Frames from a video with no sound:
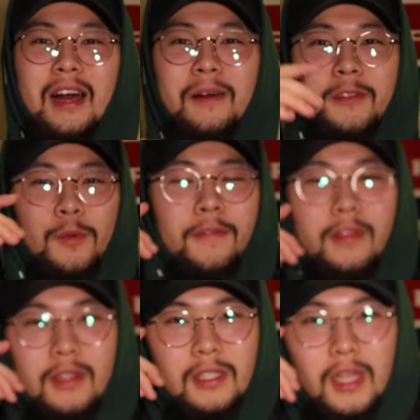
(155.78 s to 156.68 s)
So we're
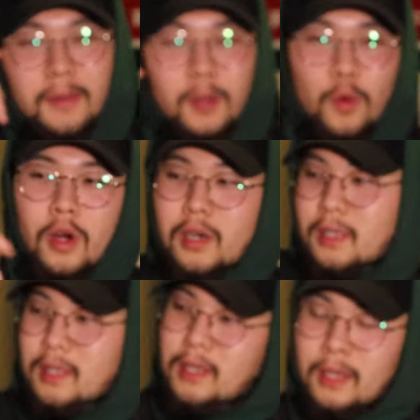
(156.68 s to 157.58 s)
gonna just up the
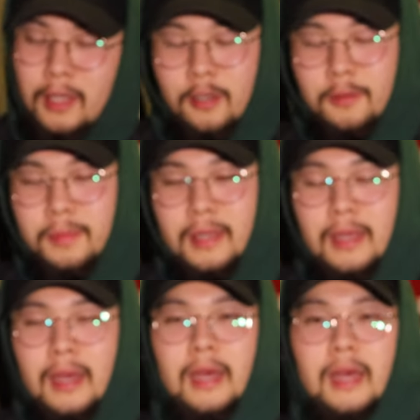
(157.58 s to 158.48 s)
quality a little
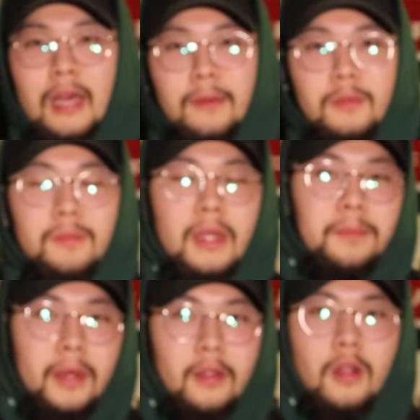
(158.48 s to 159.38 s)
bit. Just
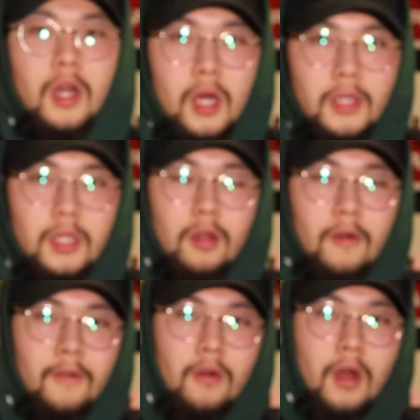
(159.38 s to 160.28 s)
make better content
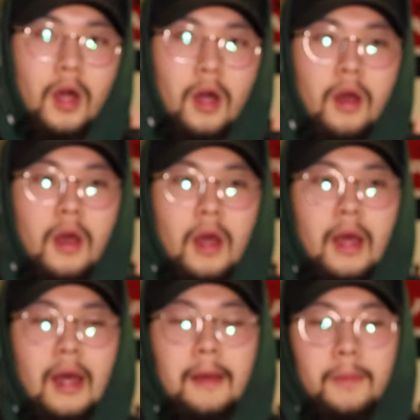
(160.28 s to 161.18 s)
overall.
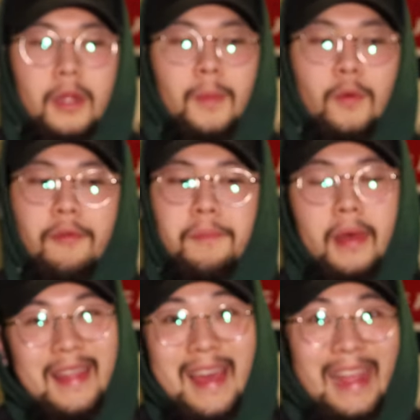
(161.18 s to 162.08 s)
Come up with
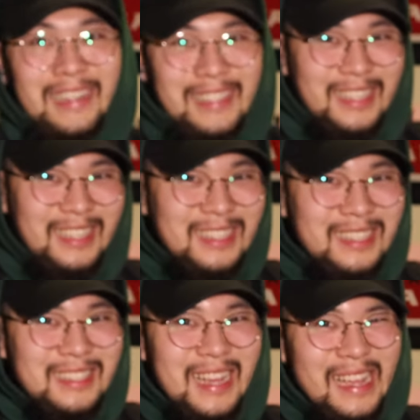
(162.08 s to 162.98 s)
better
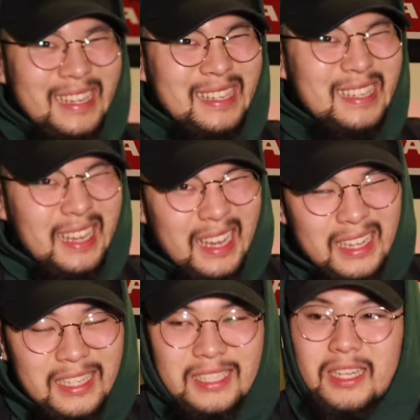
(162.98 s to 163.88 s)
ideas, I
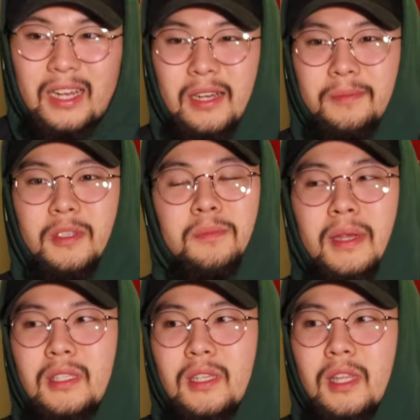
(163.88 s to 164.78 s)
guess. Just
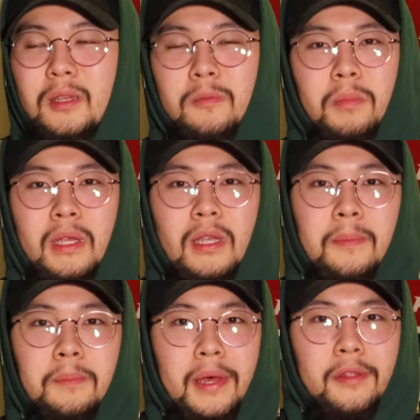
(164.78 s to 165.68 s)
basically be
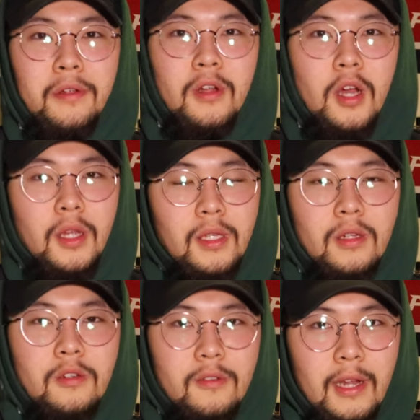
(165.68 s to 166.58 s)
a better
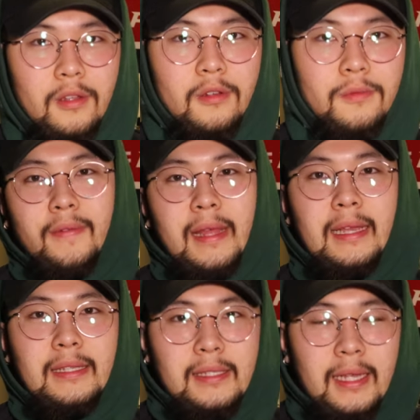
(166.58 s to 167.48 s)
content creator. With
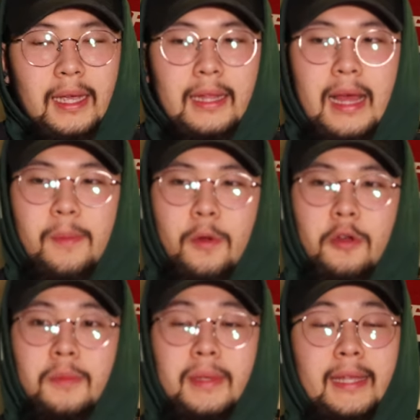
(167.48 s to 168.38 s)
that said, I'm
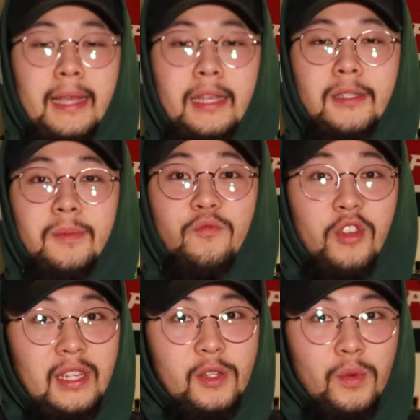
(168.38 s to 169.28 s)
going to be taking some
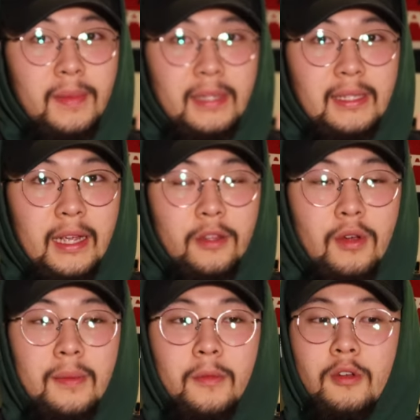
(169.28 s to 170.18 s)
risk with my
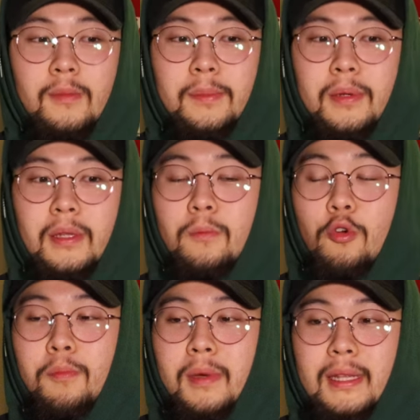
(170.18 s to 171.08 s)
channel. I'm going to be putting
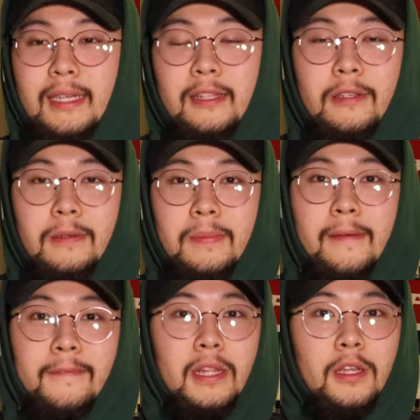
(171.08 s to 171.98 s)
more money into
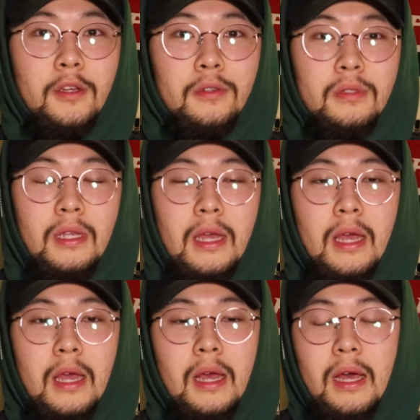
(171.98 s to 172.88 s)
my videos.
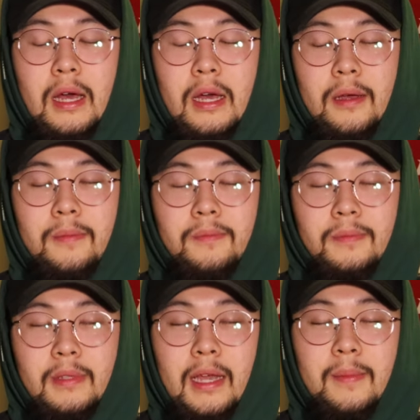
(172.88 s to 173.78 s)

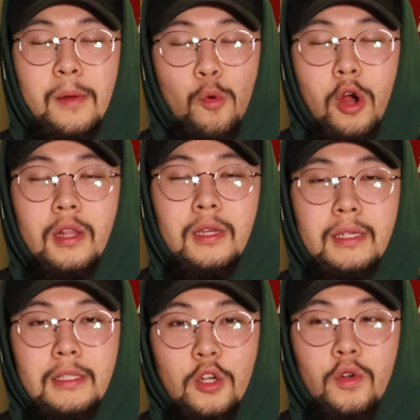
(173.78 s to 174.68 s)
Yeah, my
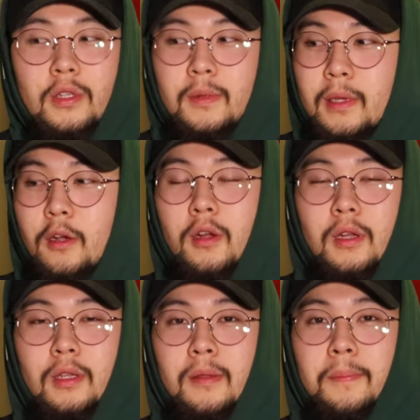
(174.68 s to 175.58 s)
wallet is going to be
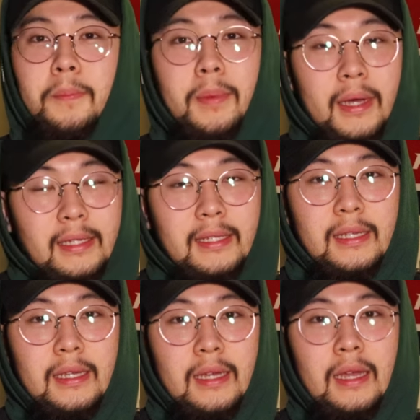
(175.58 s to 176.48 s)
hurting,
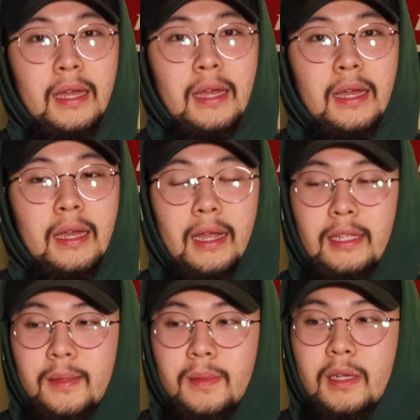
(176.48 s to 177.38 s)
but
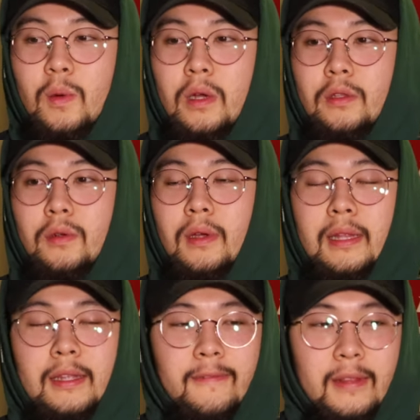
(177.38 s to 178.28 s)
it's something I want to do.
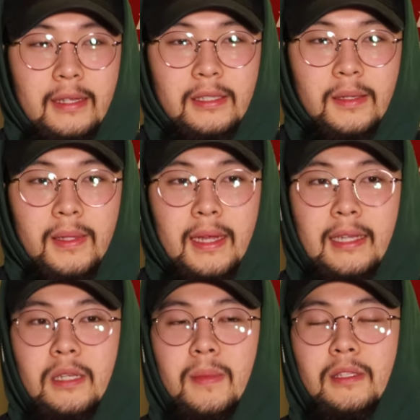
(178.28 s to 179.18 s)
And if this is something
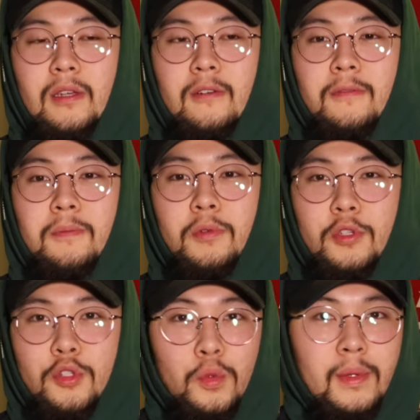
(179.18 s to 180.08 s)
I see myself
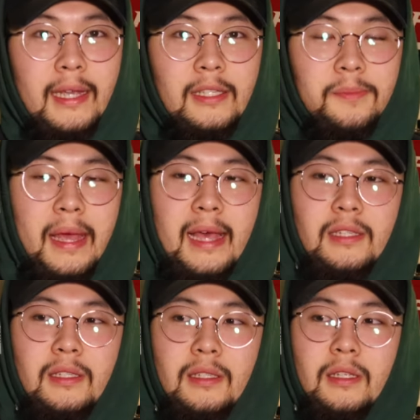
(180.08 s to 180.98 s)
pursuing as a
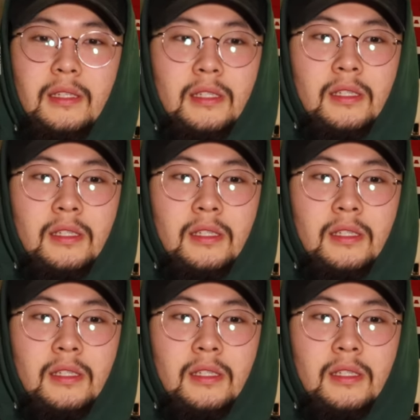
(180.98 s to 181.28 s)
passion and